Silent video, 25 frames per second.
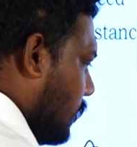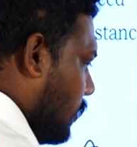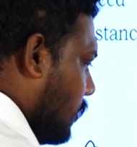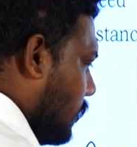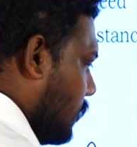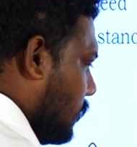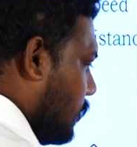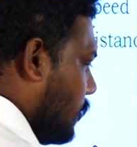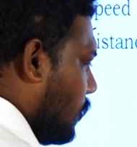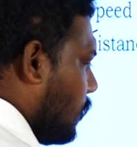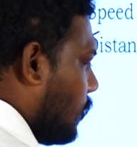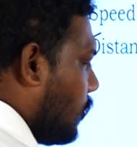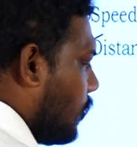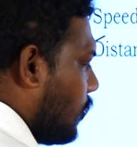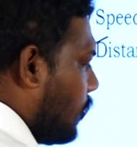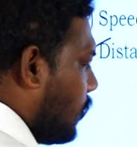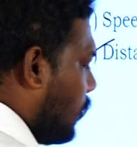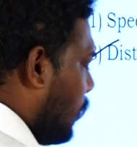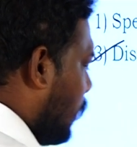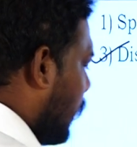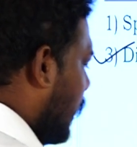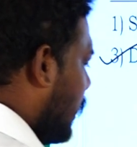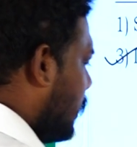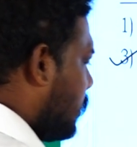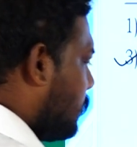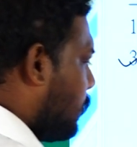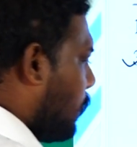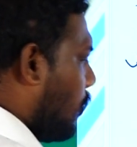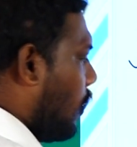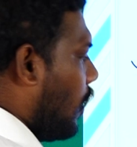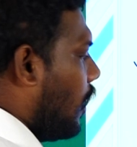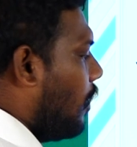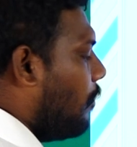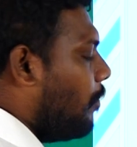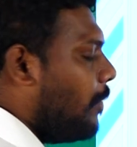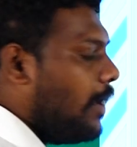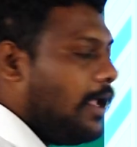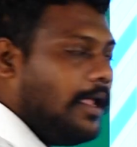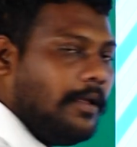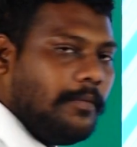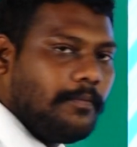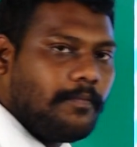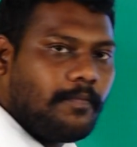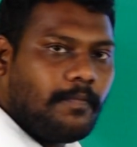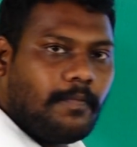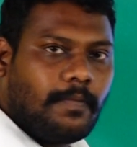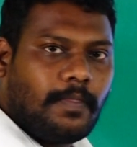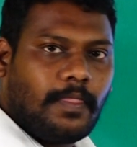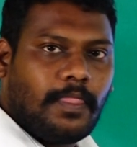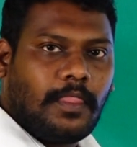So to reach point B.
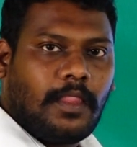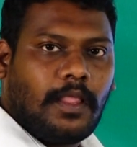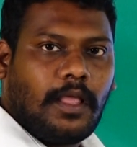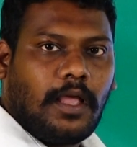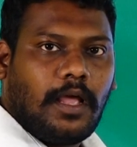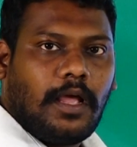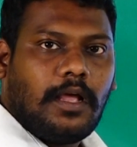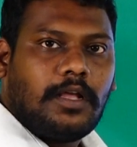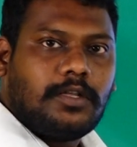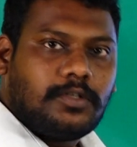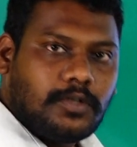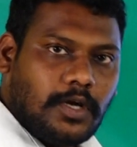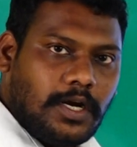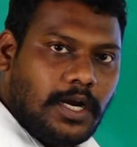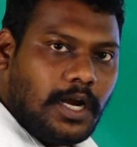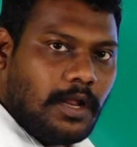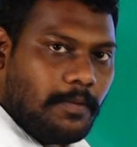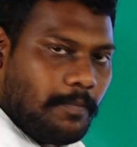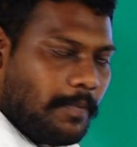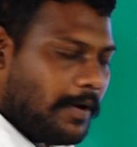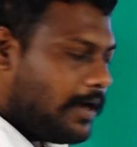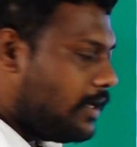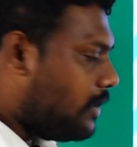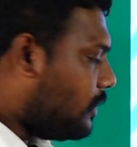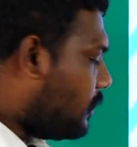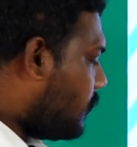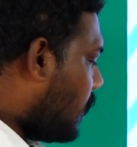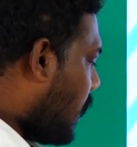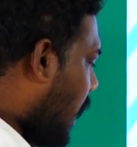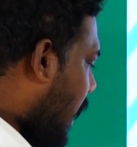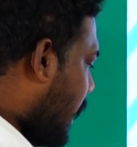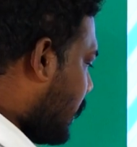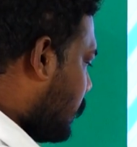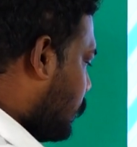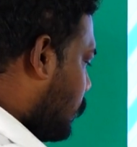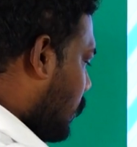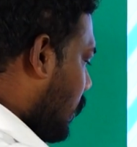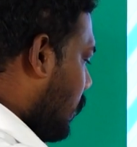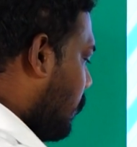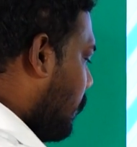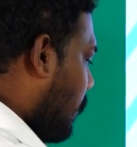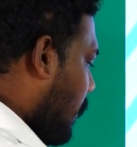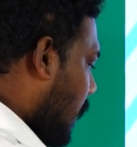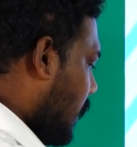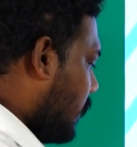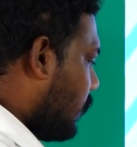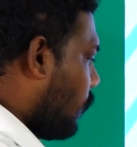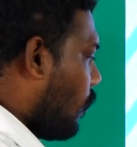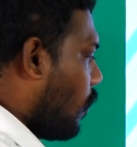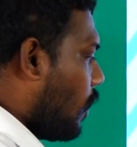So it depends the actual
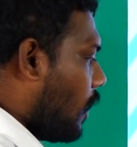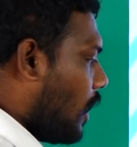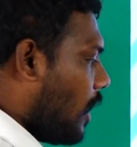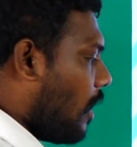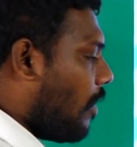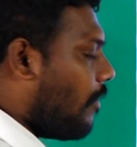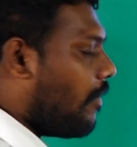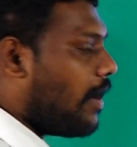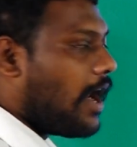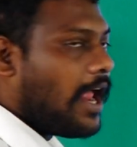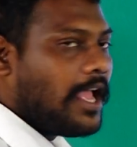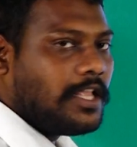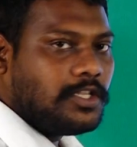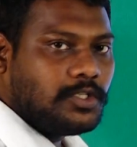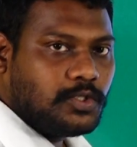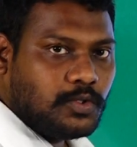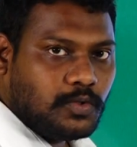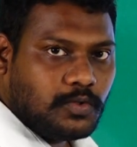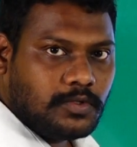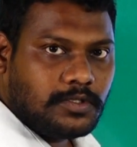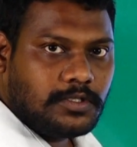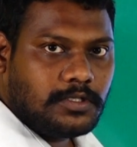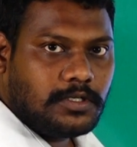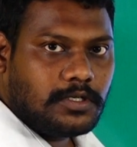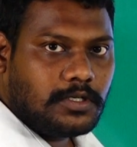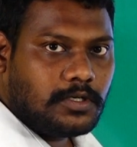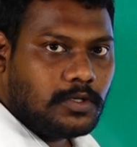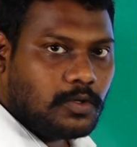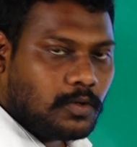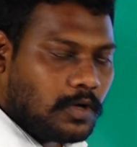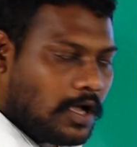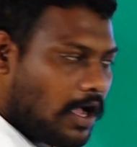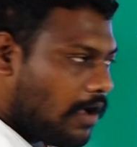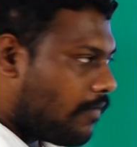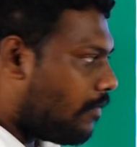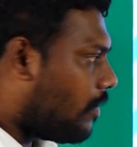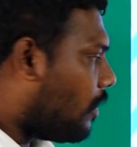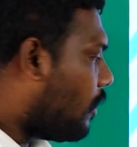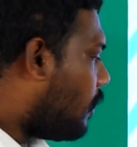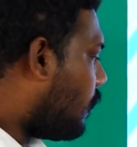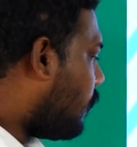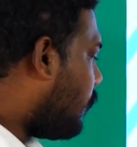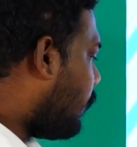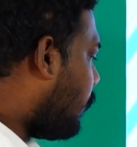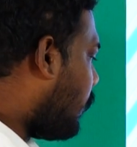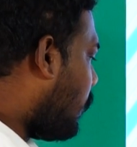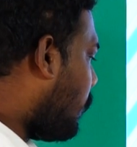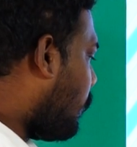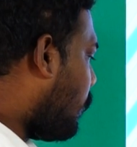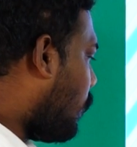path whatever I choose to cover
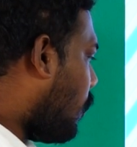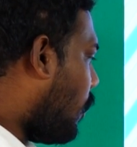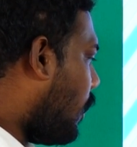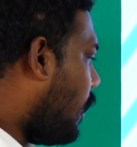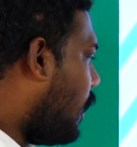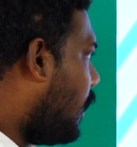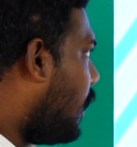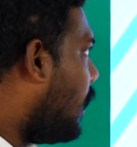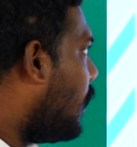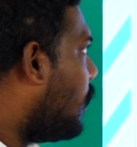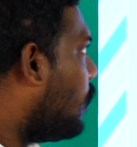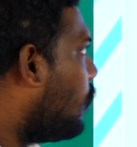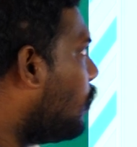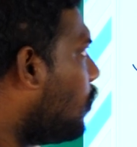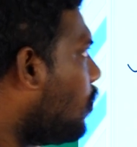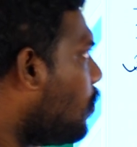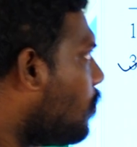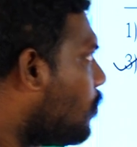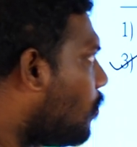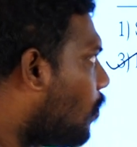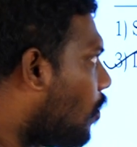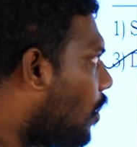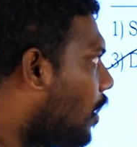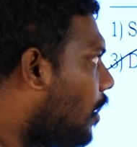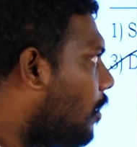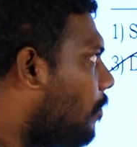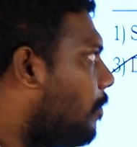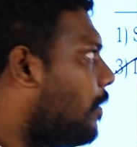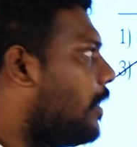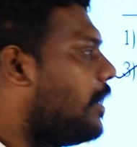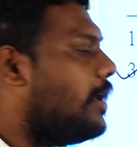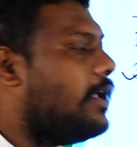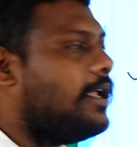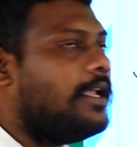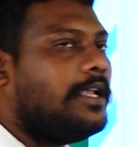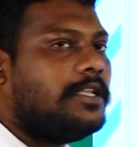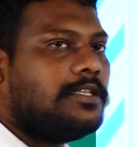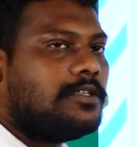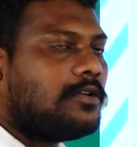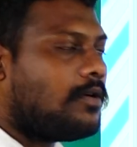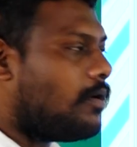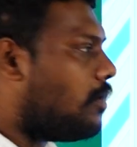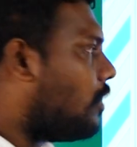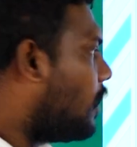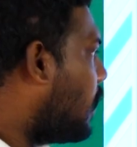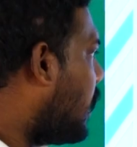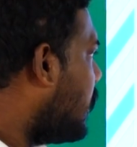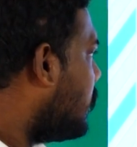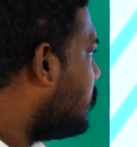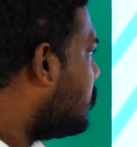from point A to point B is
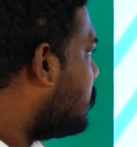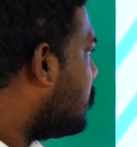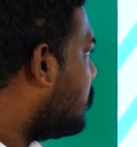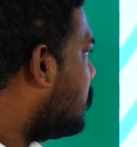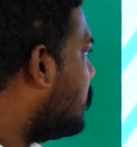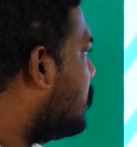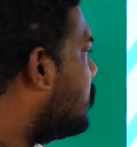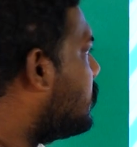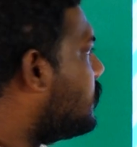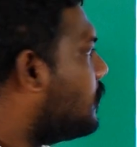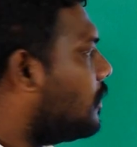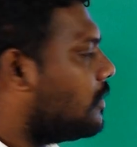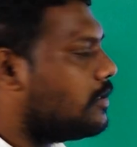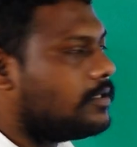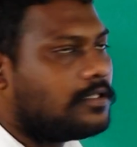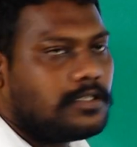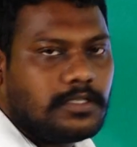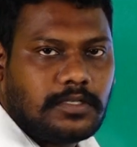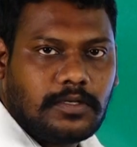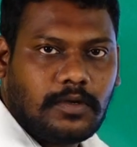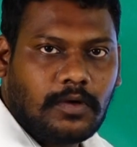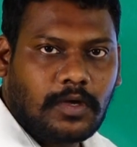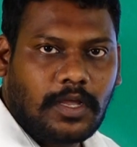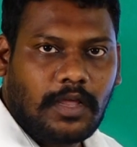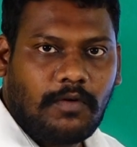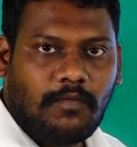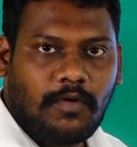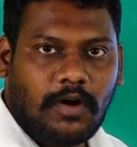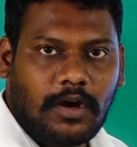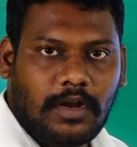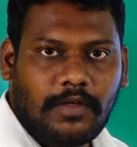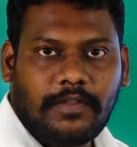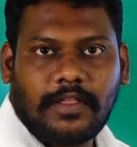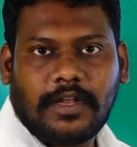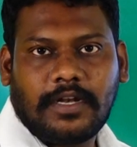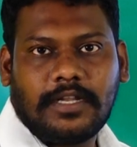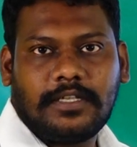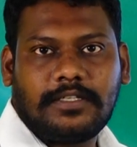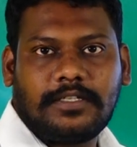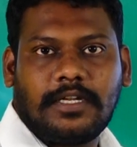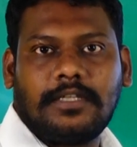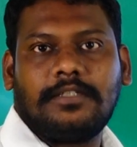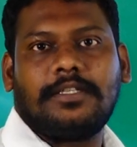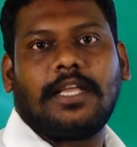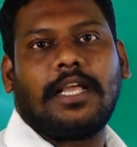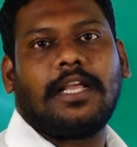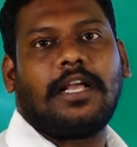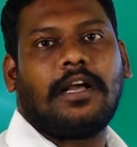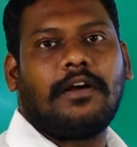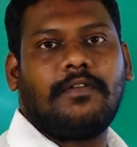called as distance. Okay, whatever the distance
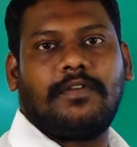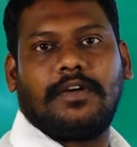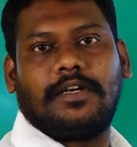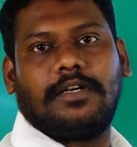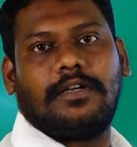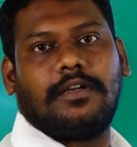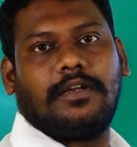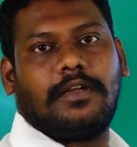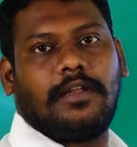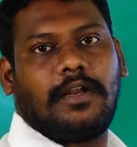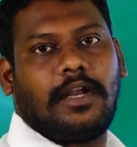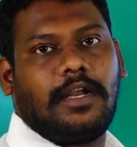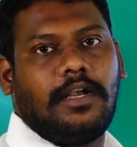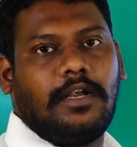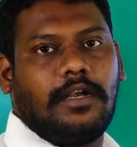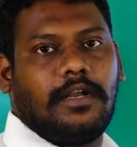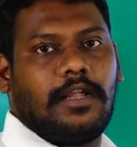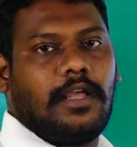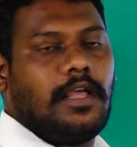I covered, right?